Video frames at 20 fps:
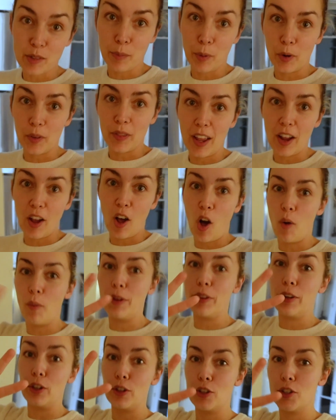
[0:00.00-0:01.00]
birthday call
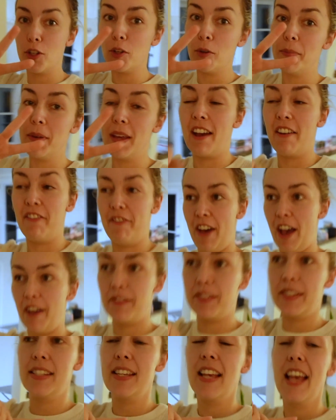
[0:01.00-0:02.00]
with her two
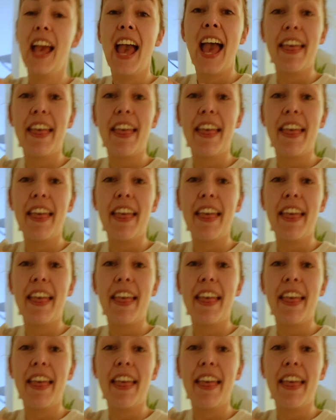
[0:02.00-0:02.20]
BFFs